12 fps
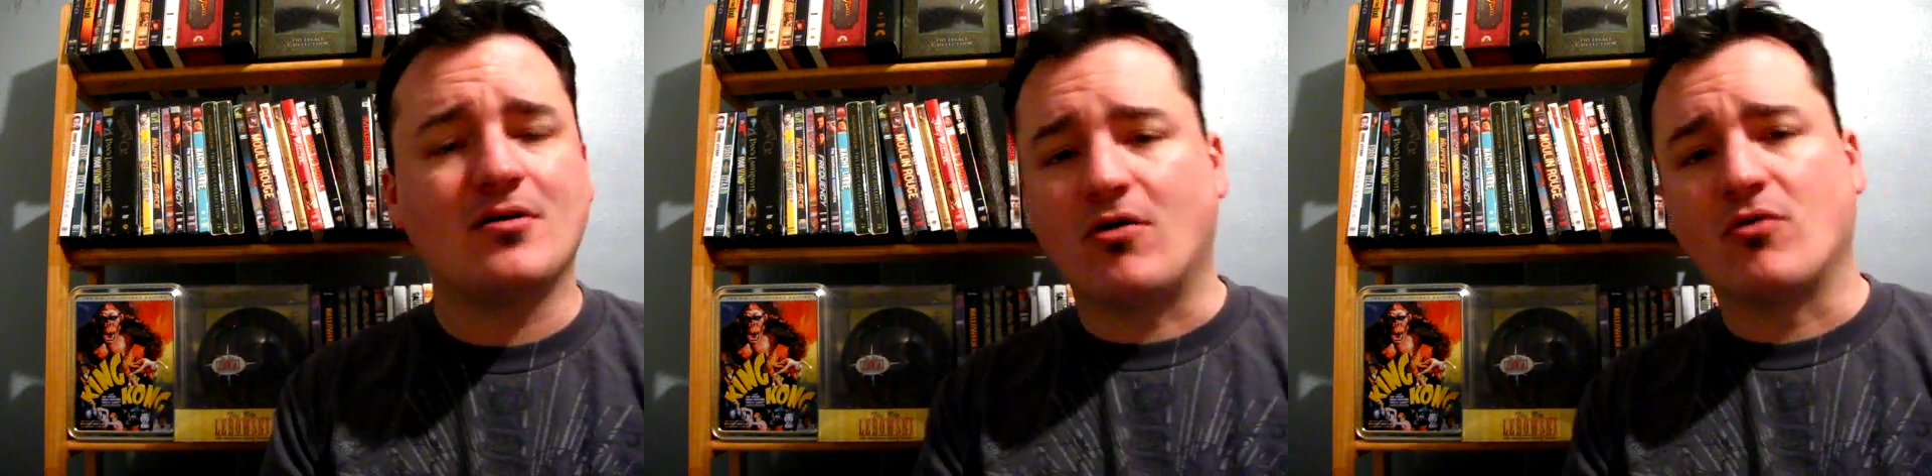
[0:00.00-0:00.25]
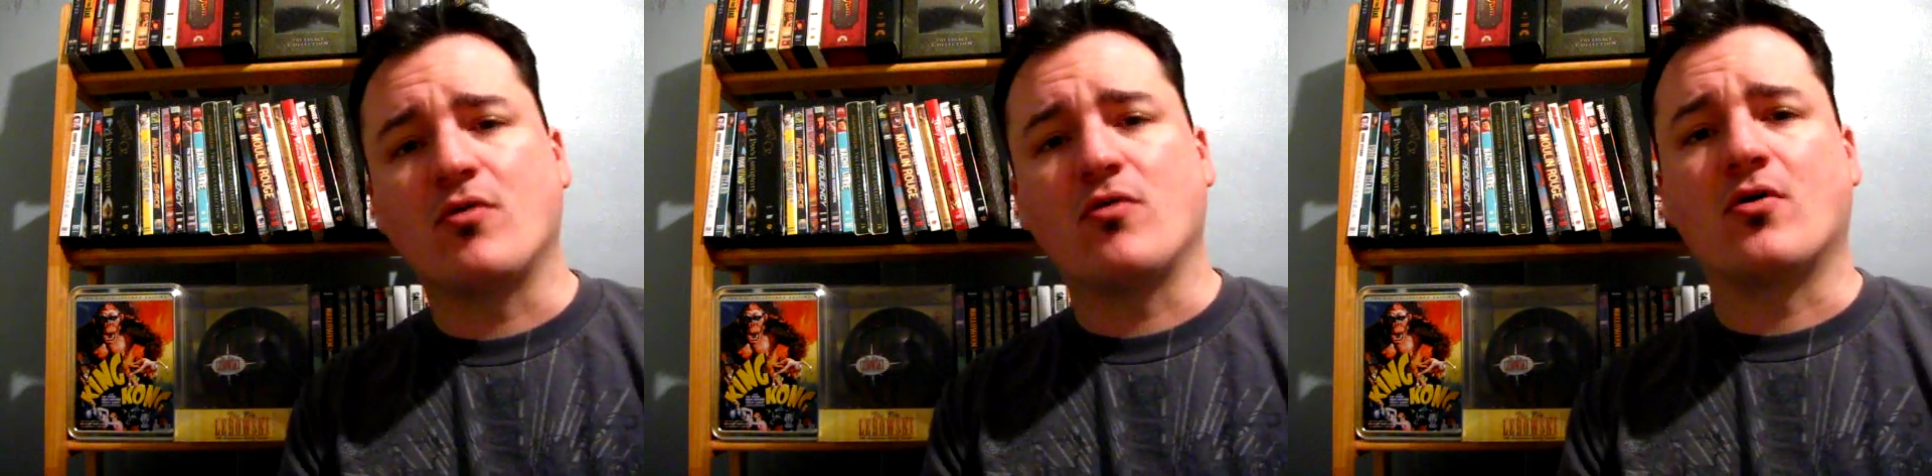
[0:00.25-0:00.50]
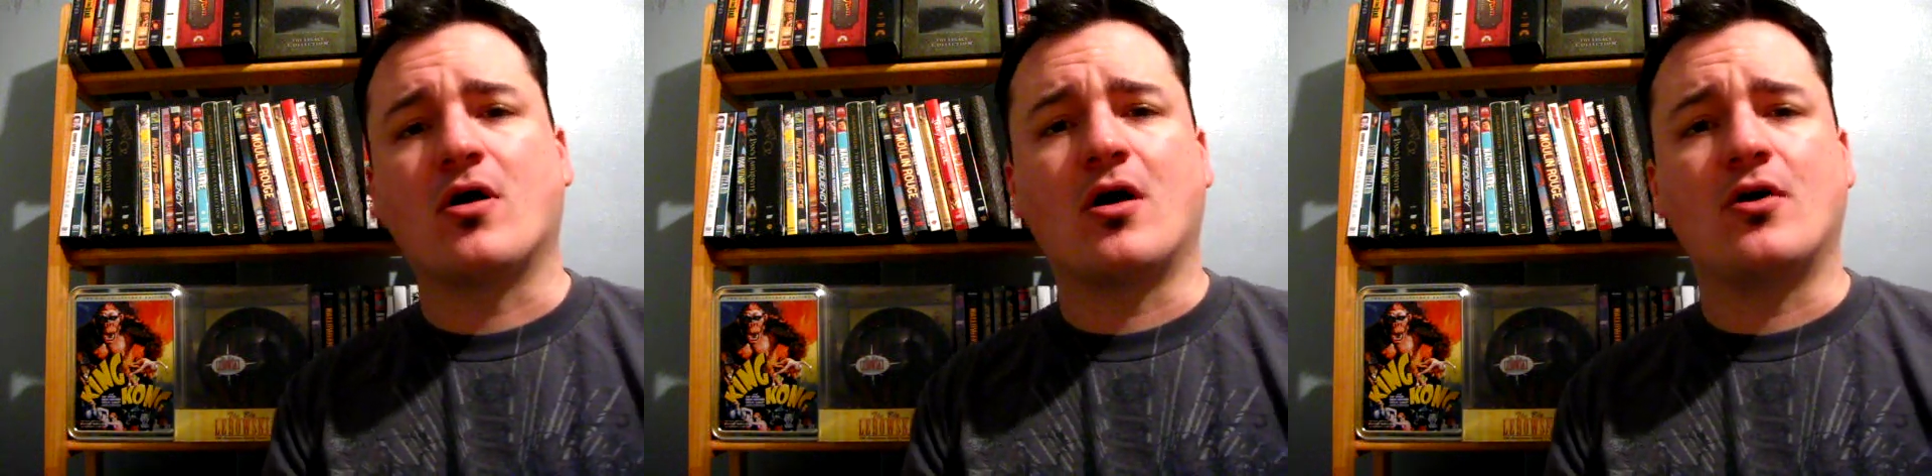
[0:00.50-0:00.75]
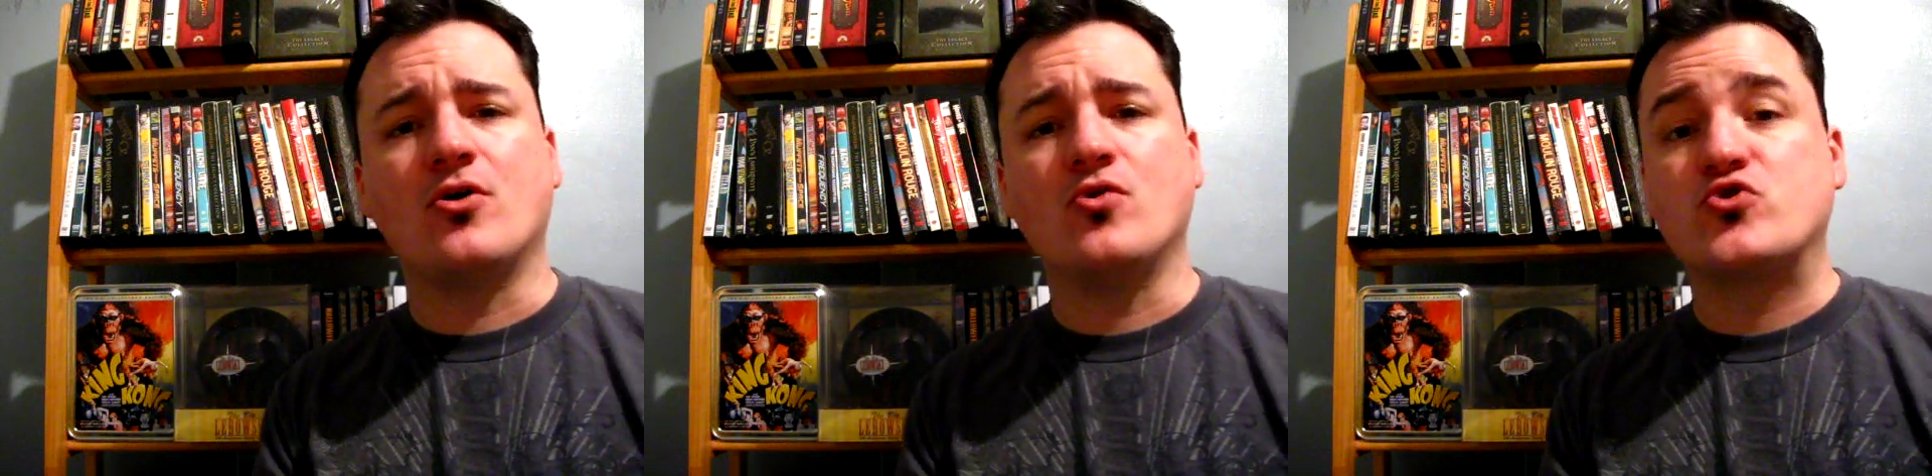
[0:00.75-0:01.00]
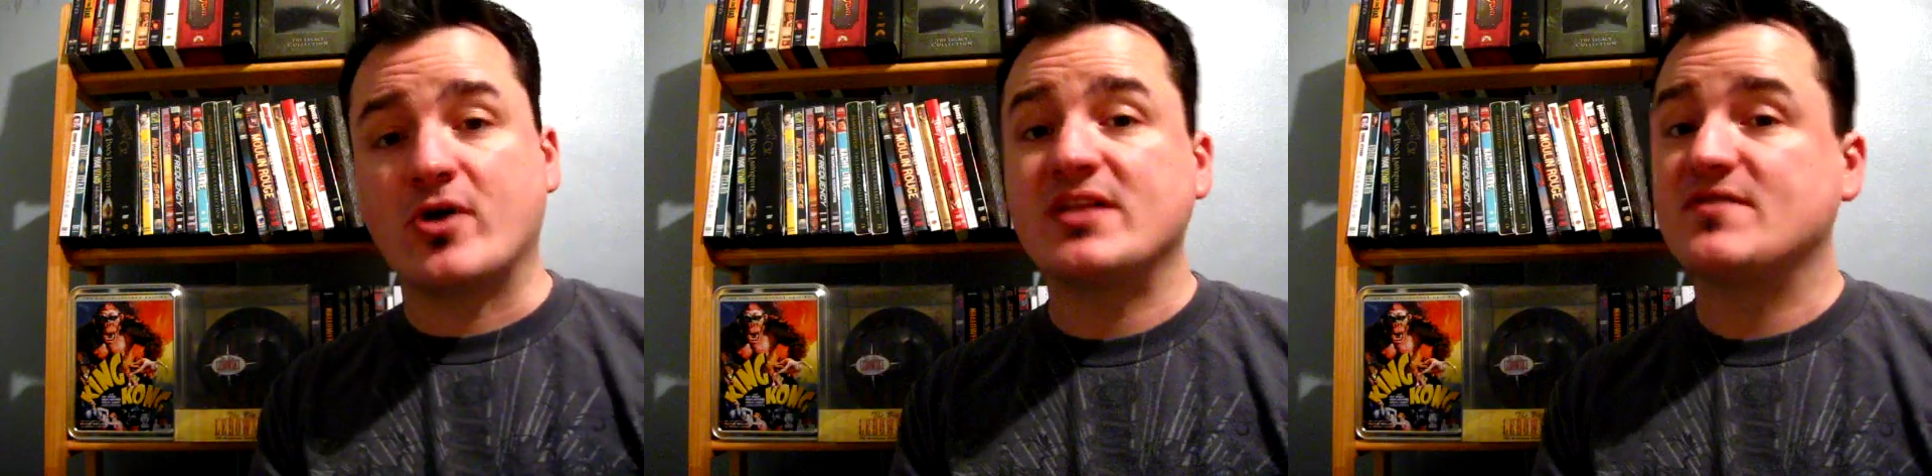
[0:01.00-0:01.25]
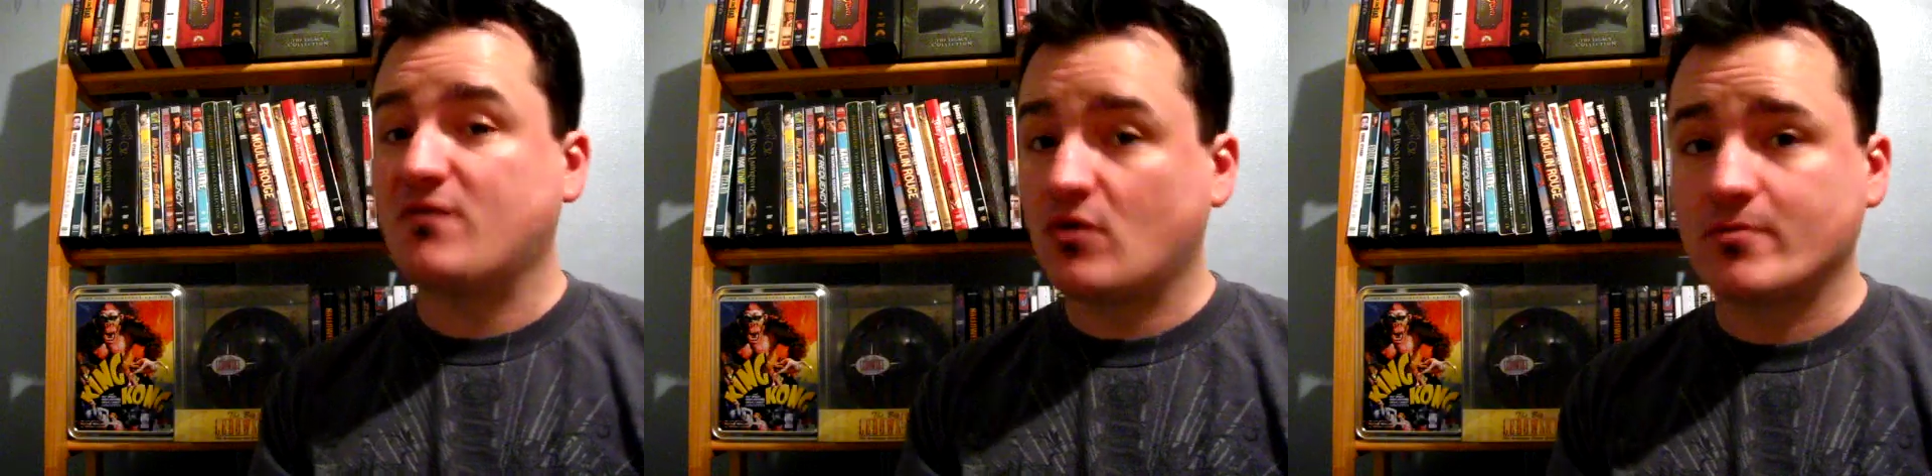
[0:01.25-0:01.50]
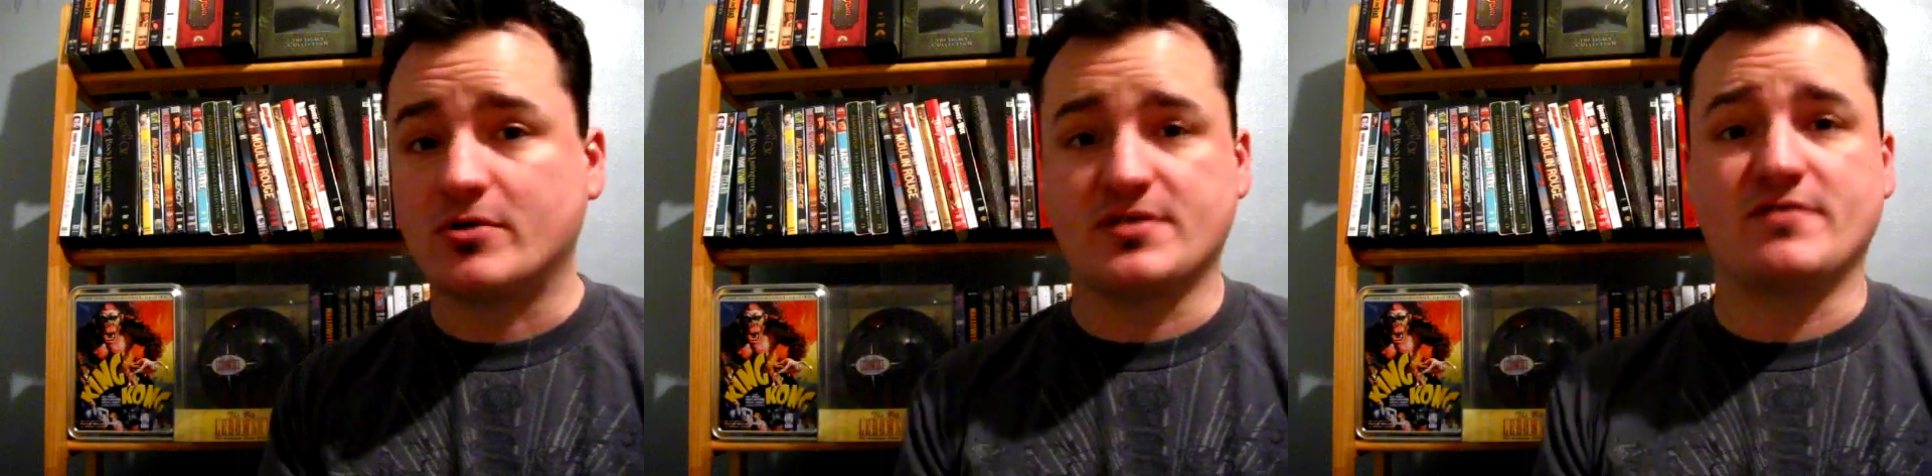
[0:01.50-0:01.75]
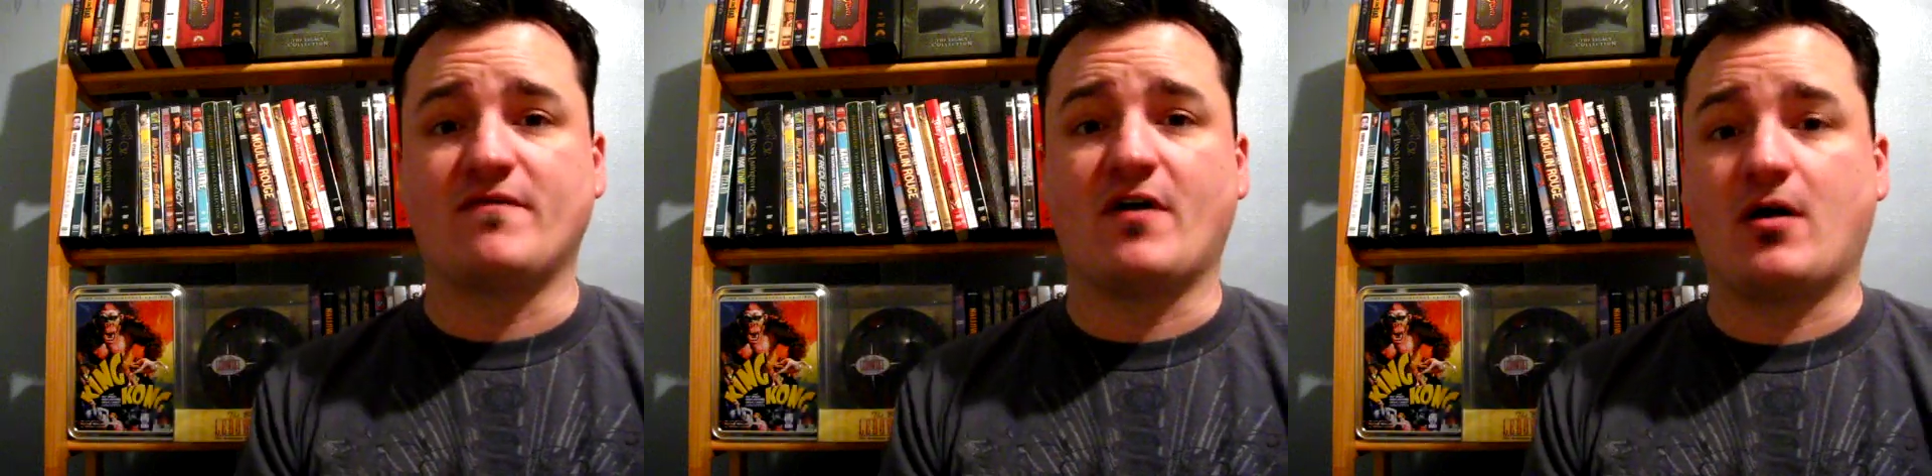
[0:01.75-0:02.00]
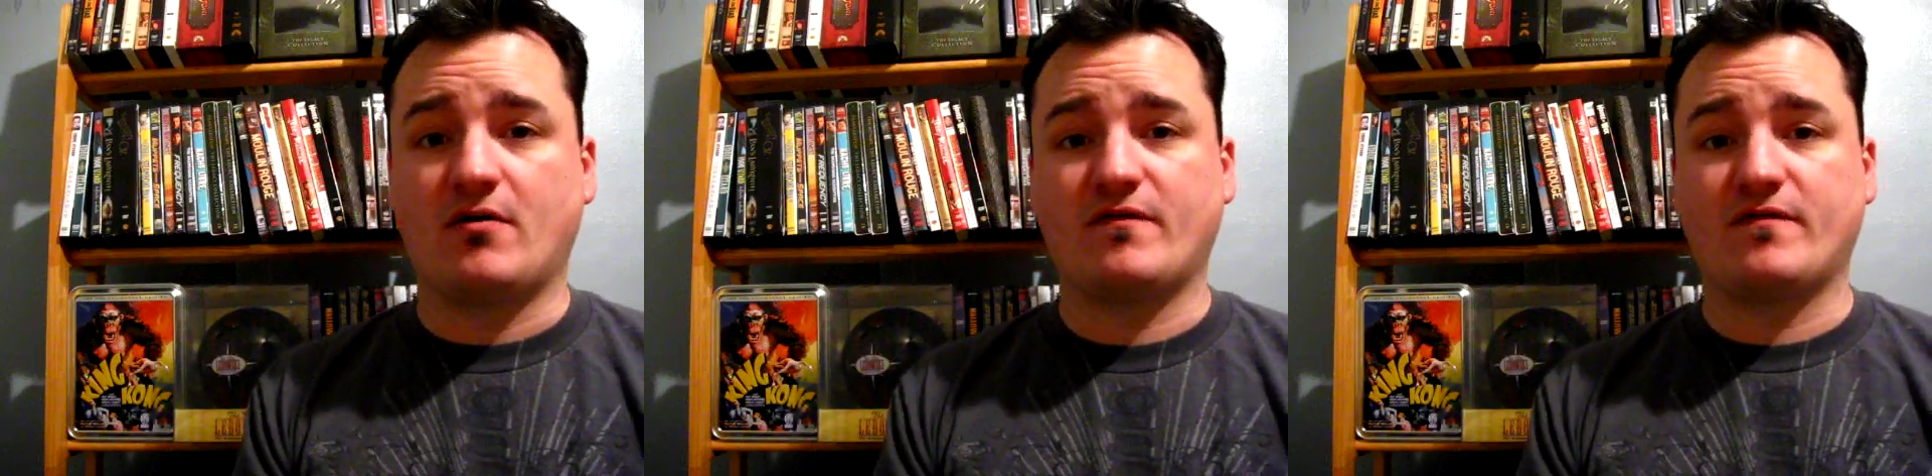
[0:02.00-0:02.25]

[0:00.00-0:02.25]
although there are no Transformers involved.